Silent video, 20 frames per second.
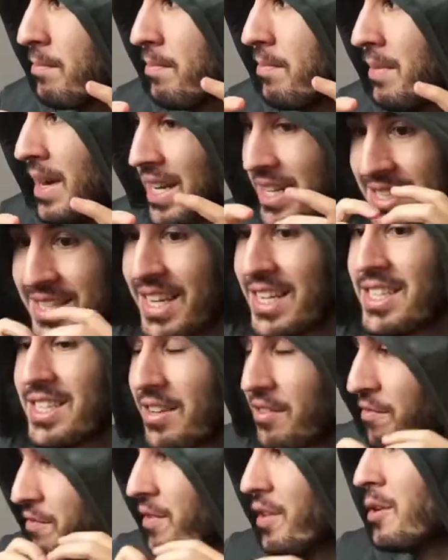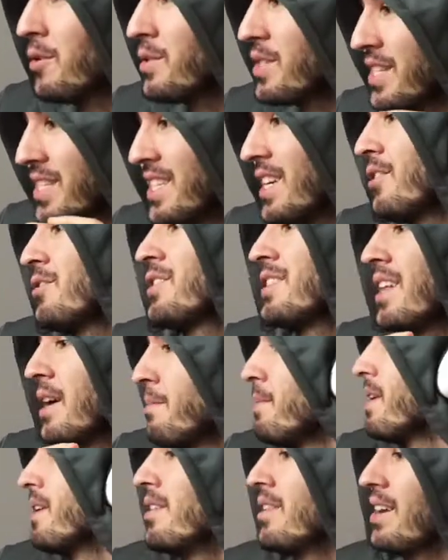make sense and flows and sounds a
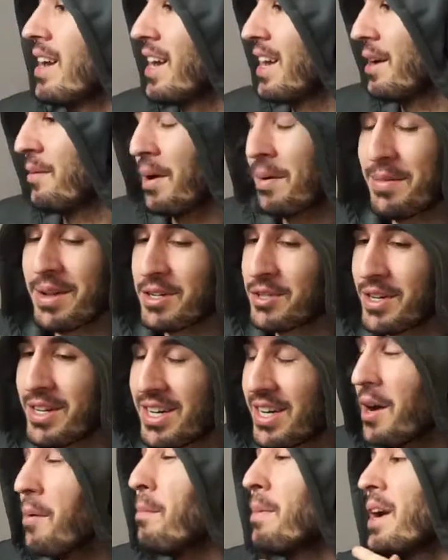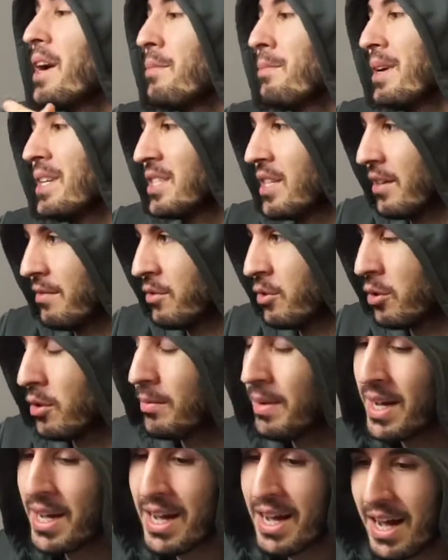lot better than I am. I'm not trying to compare myself to
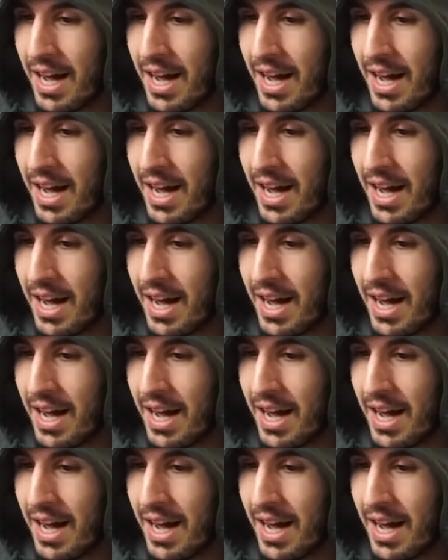him.